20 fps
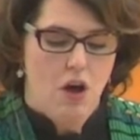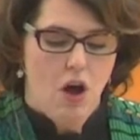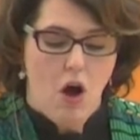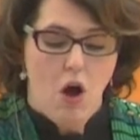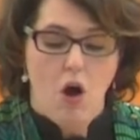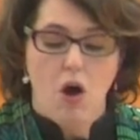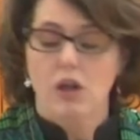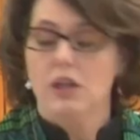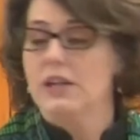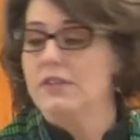
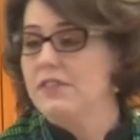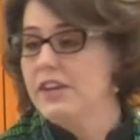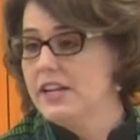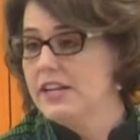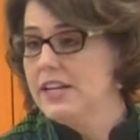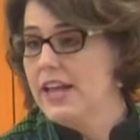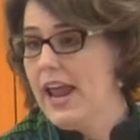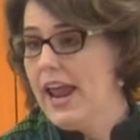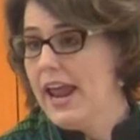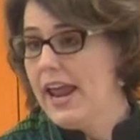all of
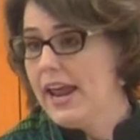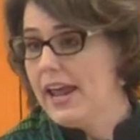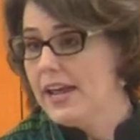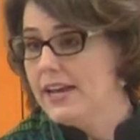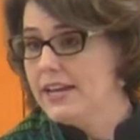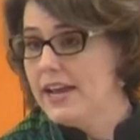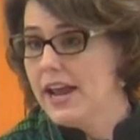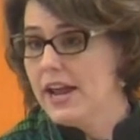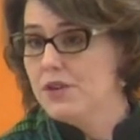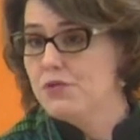it
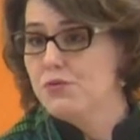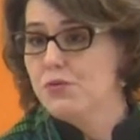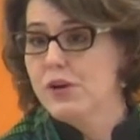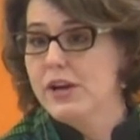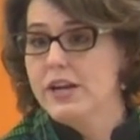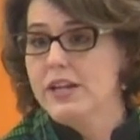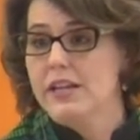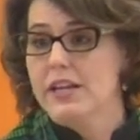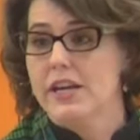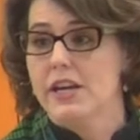can and
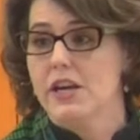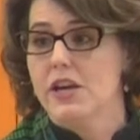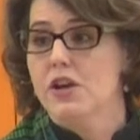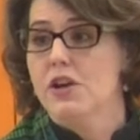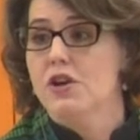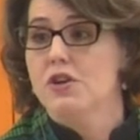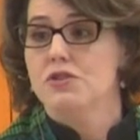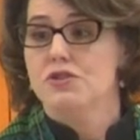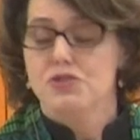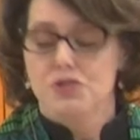really
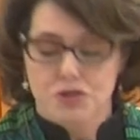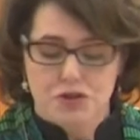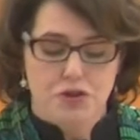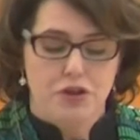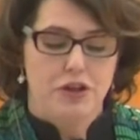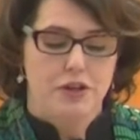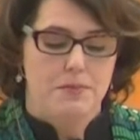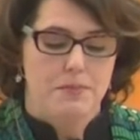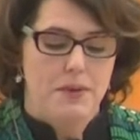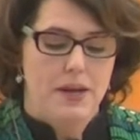
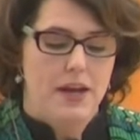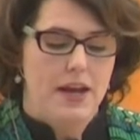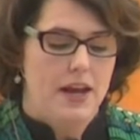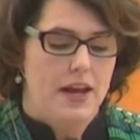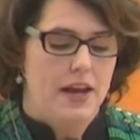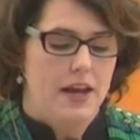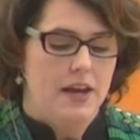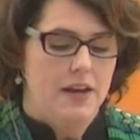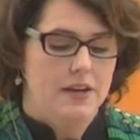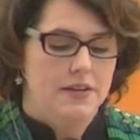should
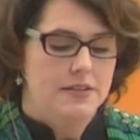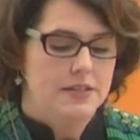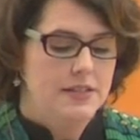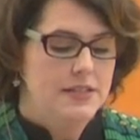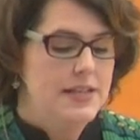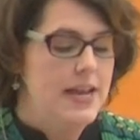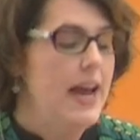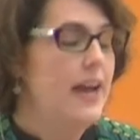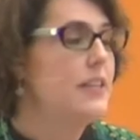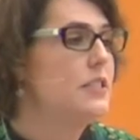be
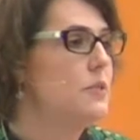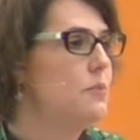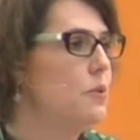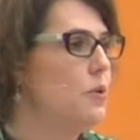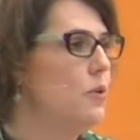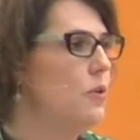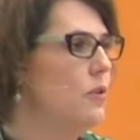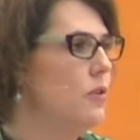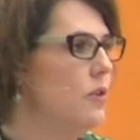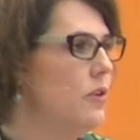
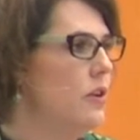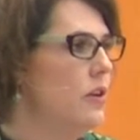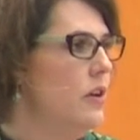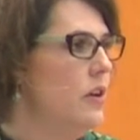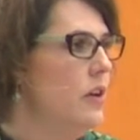detectable